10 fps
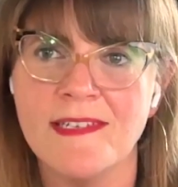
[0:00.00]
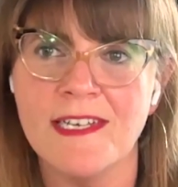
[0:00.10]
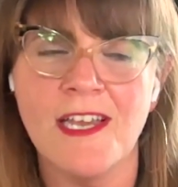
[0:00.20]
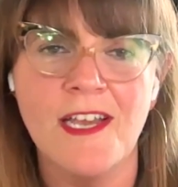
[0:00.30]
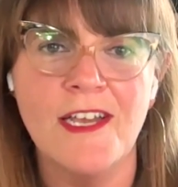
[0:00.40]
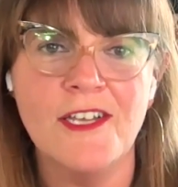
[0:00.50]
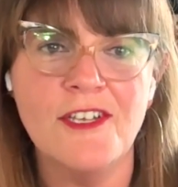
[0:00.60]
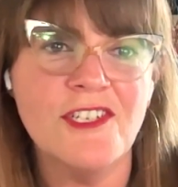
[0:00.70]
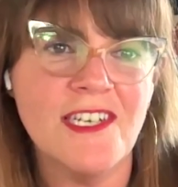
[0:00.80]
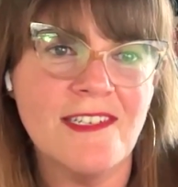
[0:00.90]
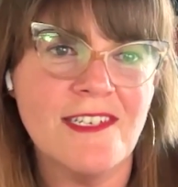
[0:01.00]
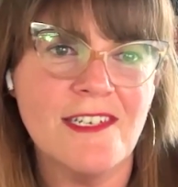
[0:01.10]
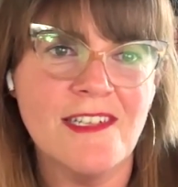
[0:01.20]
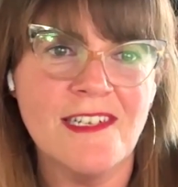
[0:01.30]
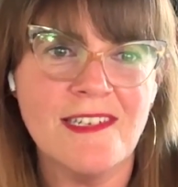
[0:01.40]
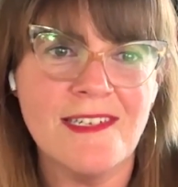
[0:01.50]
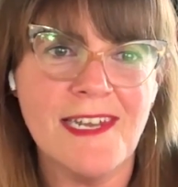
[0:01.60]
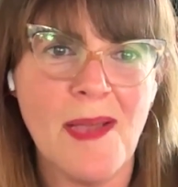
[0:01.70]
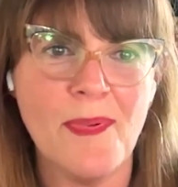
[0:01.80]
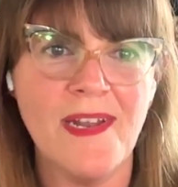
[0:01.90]
That doesn't
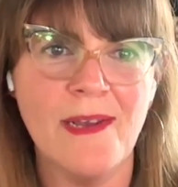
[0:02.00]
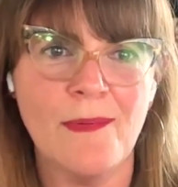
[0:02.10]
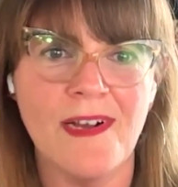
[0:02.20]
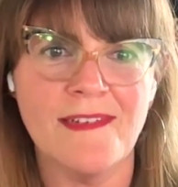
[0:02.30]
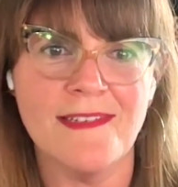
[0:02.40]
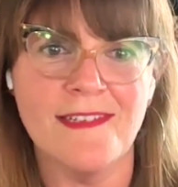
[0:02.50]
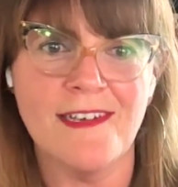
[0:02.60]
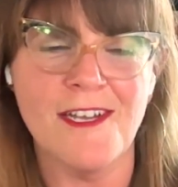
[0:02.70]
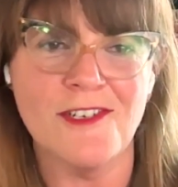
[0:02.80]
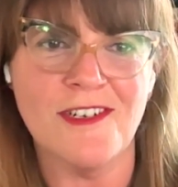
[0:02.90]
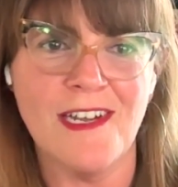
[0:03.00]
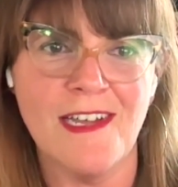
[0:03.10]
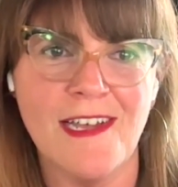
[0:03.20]
happen anywhere else in the country.